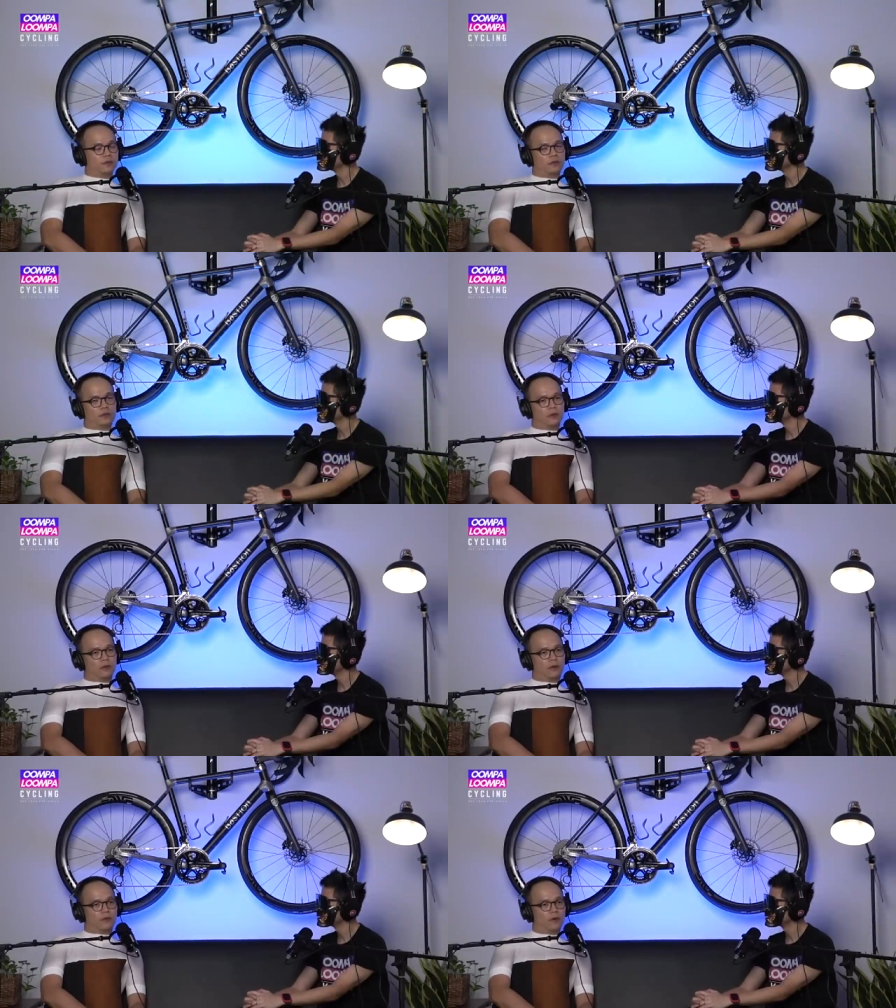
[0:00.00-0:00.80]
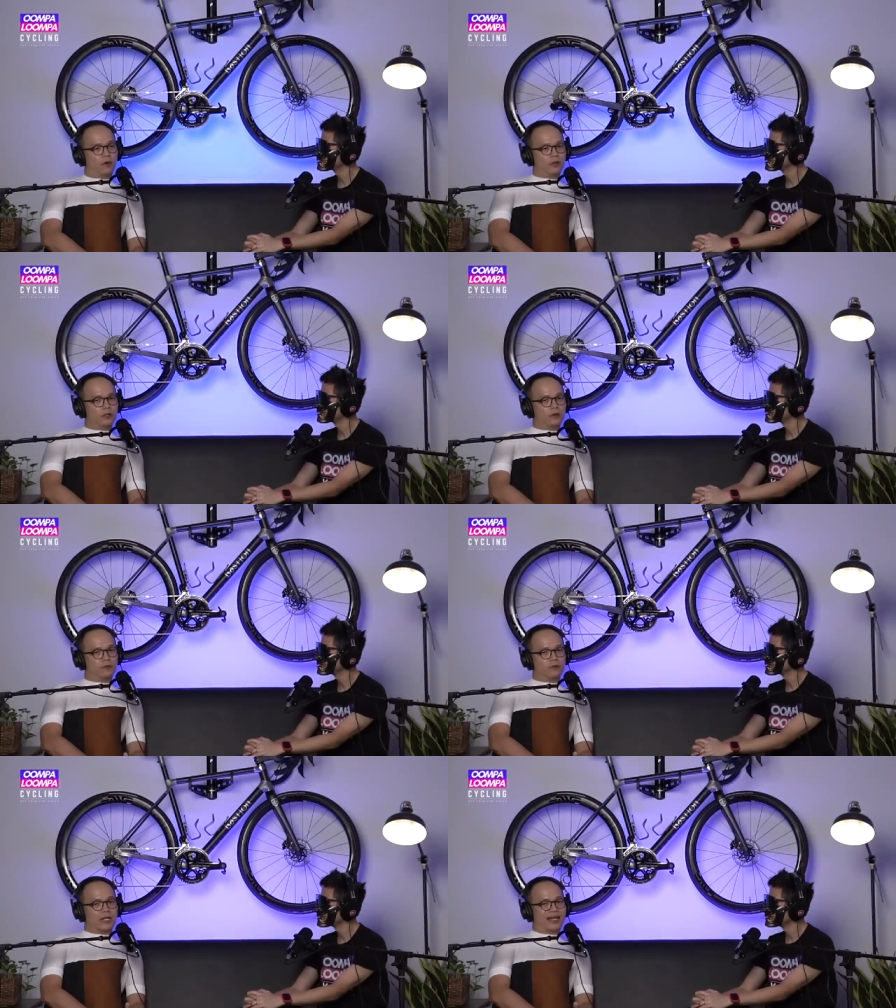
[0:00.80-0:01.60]
So of course,
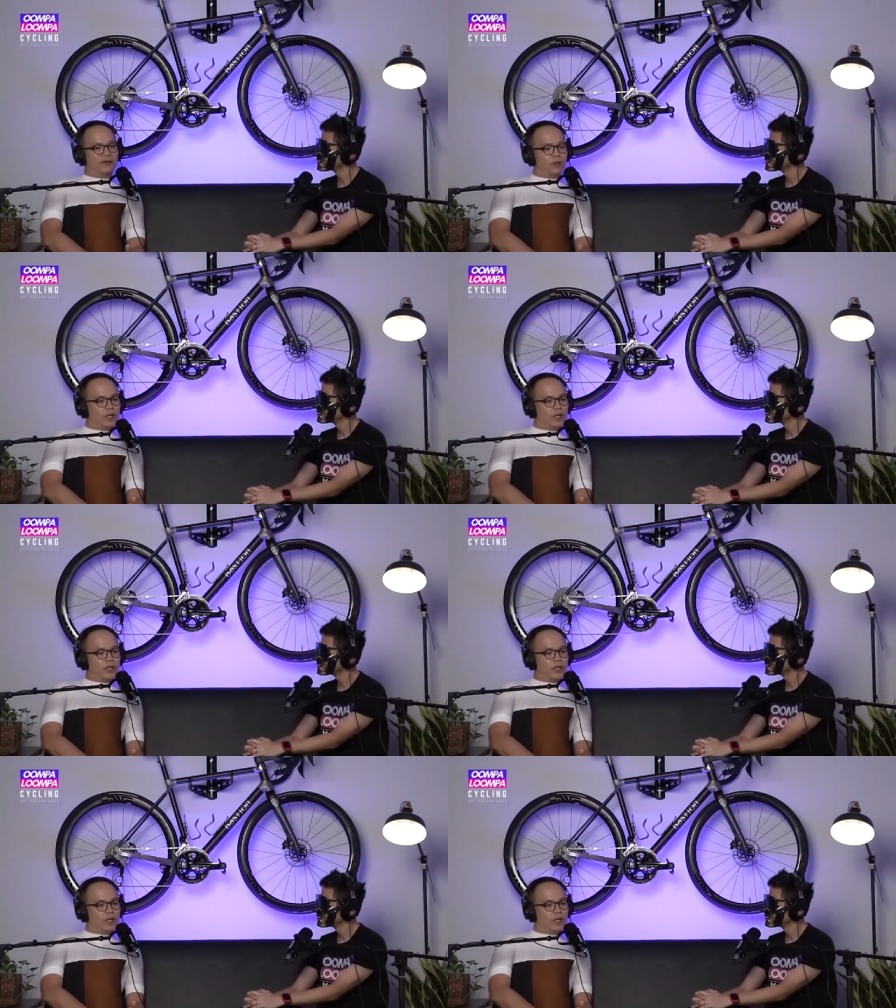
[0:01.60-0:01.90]
if you can